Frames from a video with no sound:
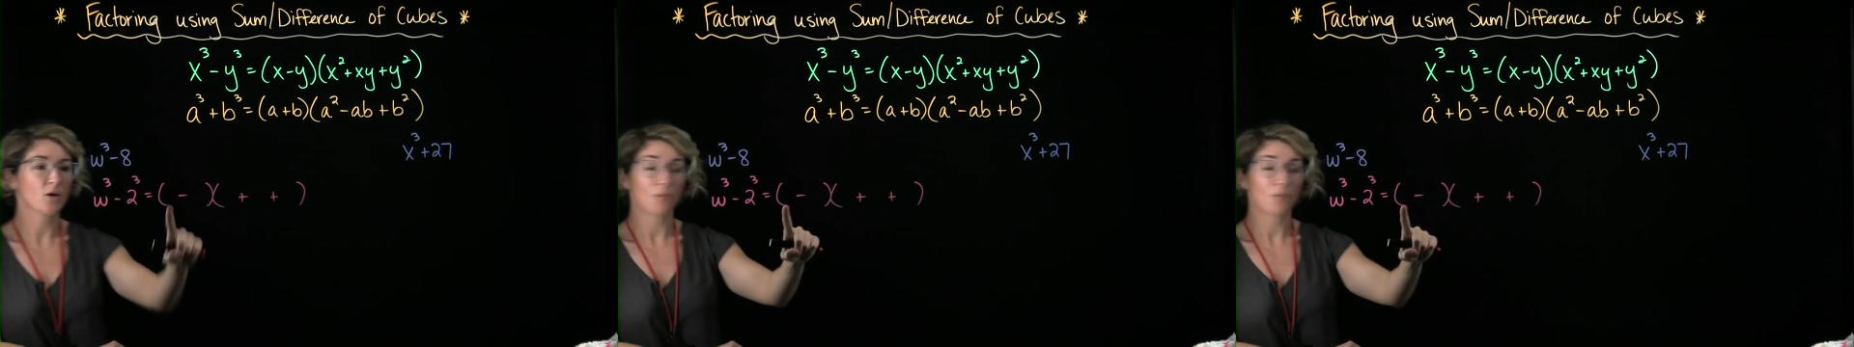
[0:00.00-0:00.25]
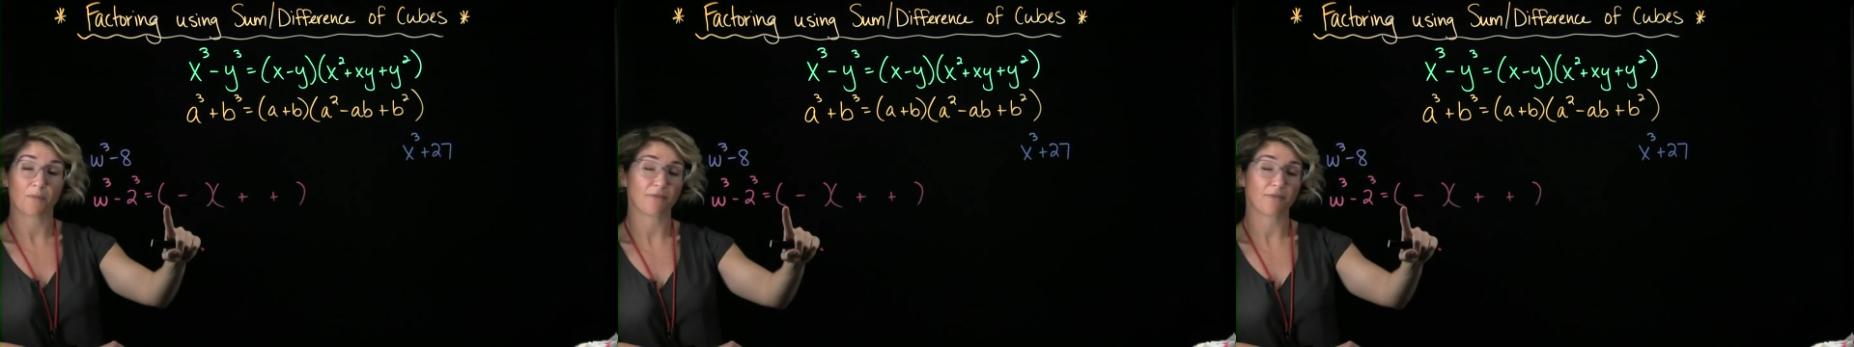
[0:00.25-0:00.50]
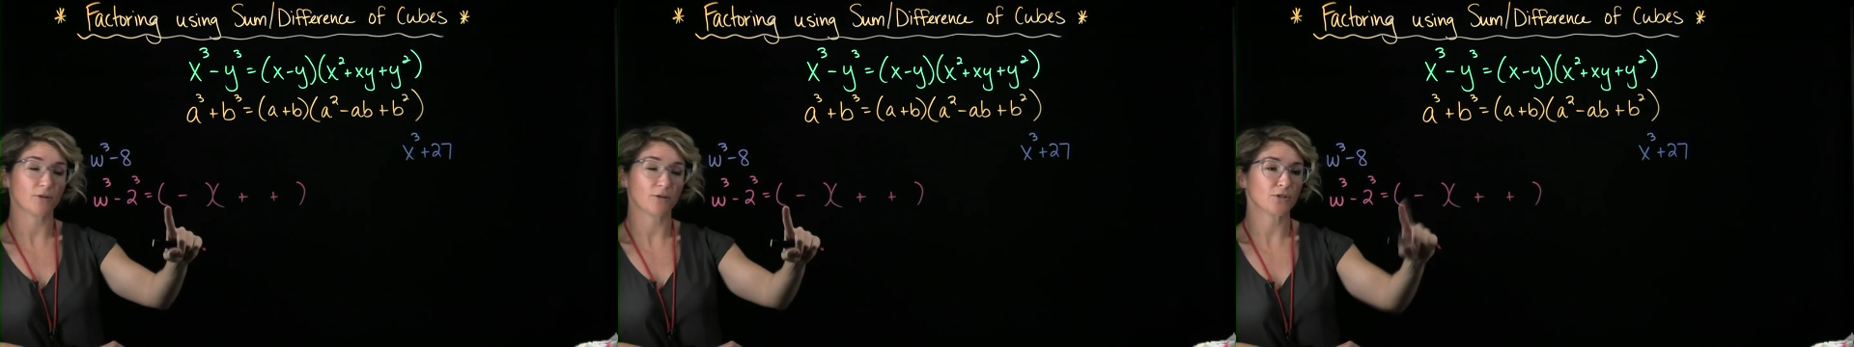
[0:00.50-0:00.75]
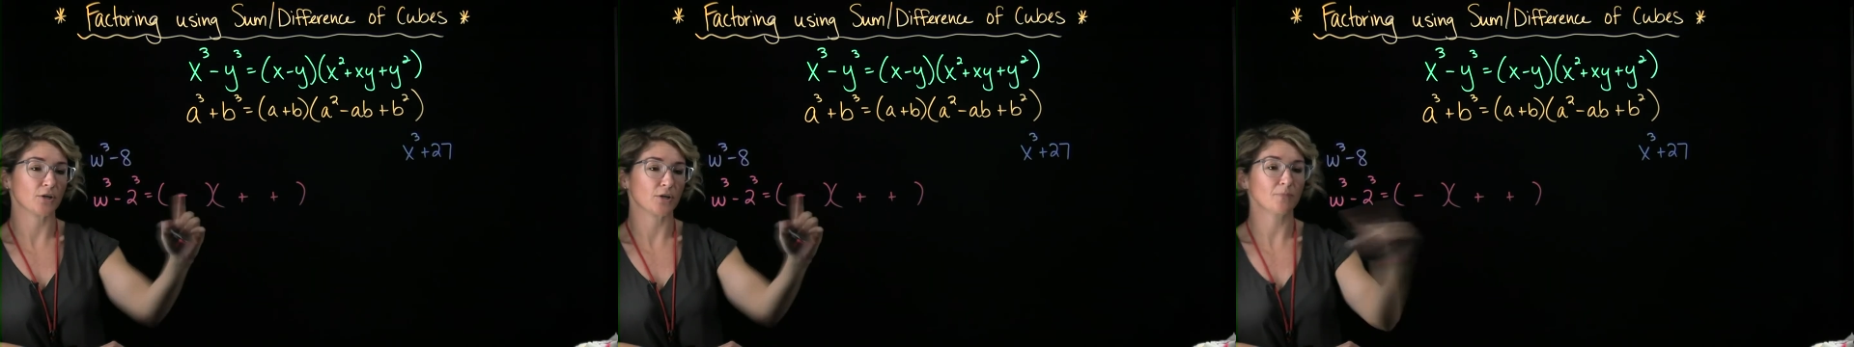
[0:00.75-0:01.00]
with my
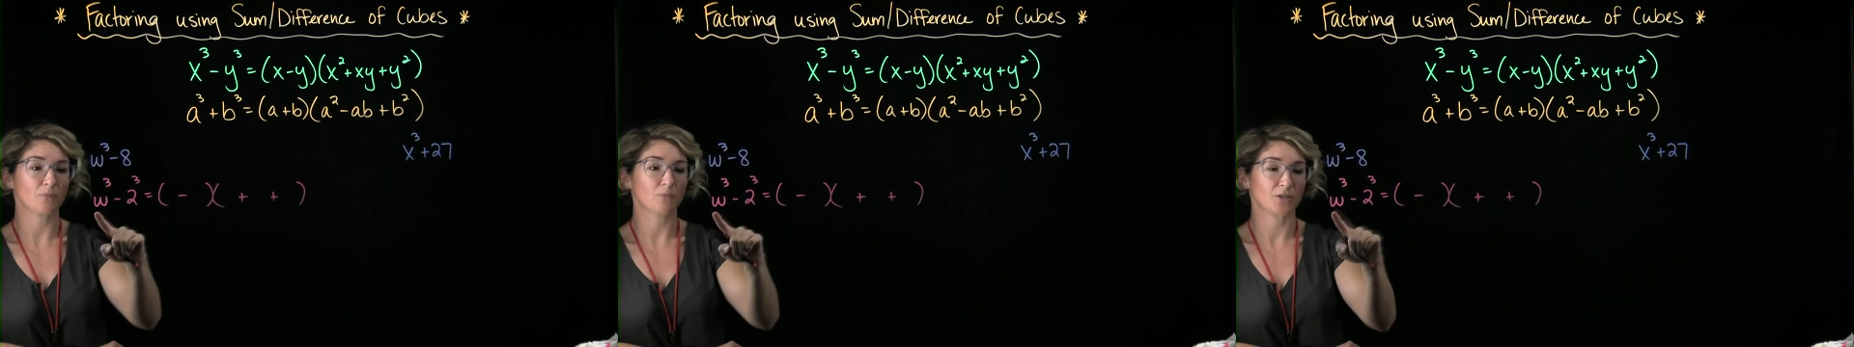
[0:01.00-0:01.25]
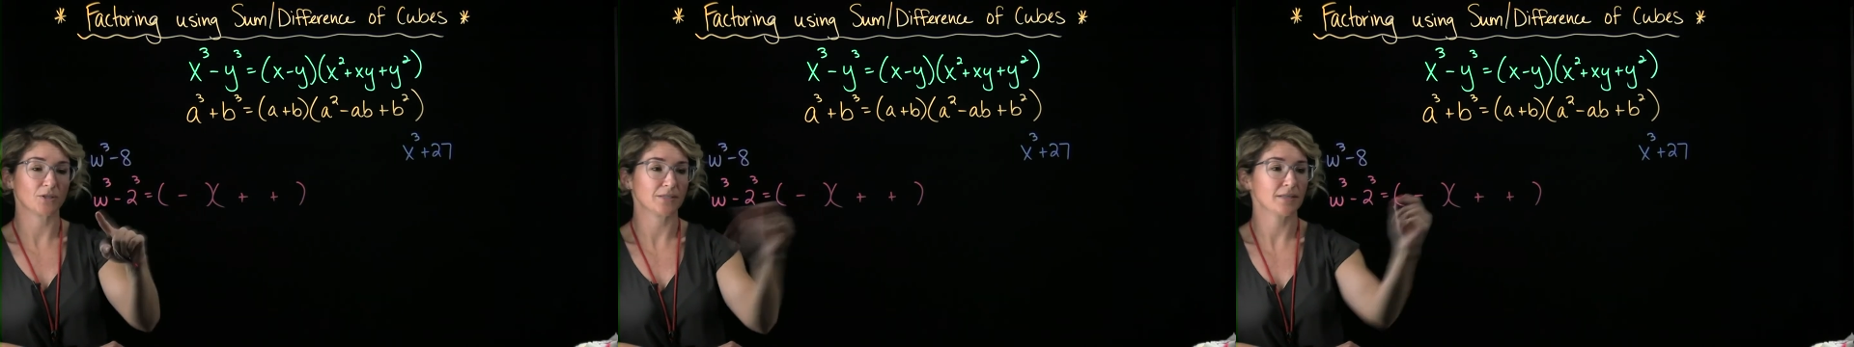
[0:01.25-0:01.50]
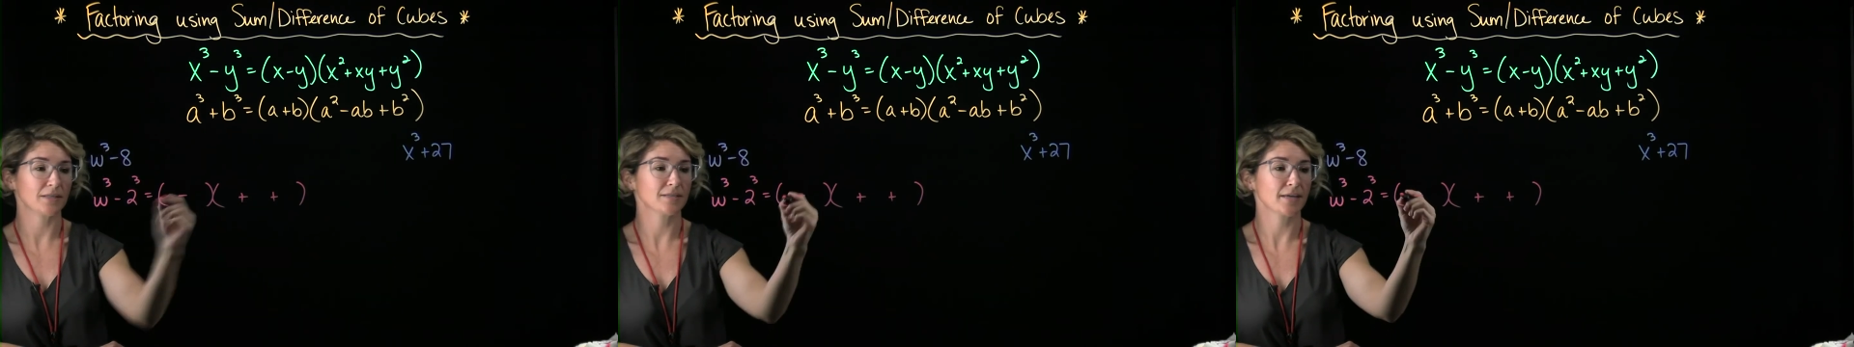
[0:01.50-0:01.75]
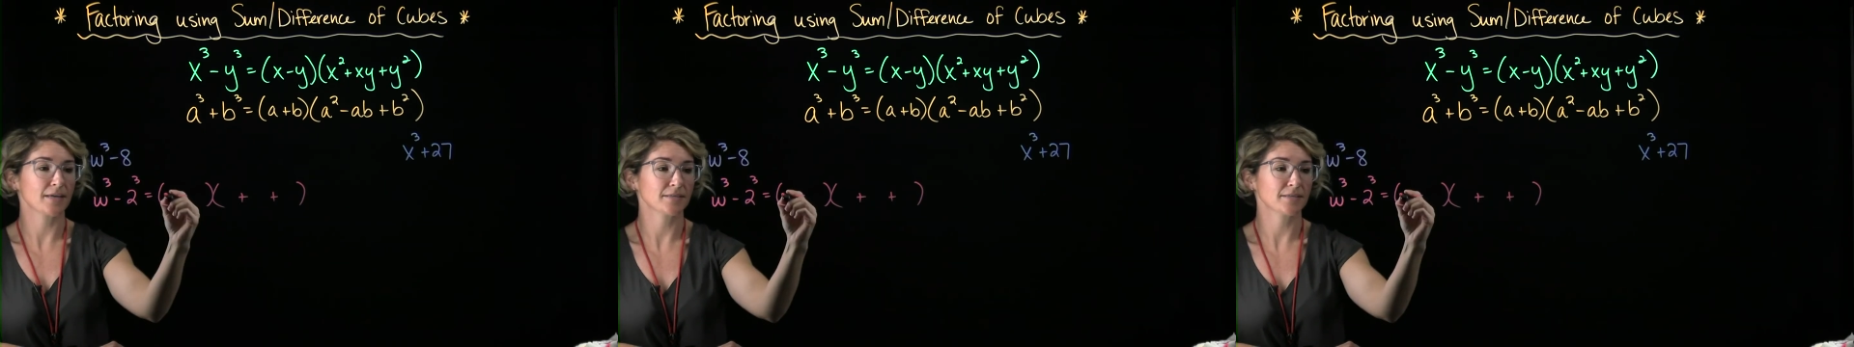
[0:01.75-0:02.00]
first term, which is in this case the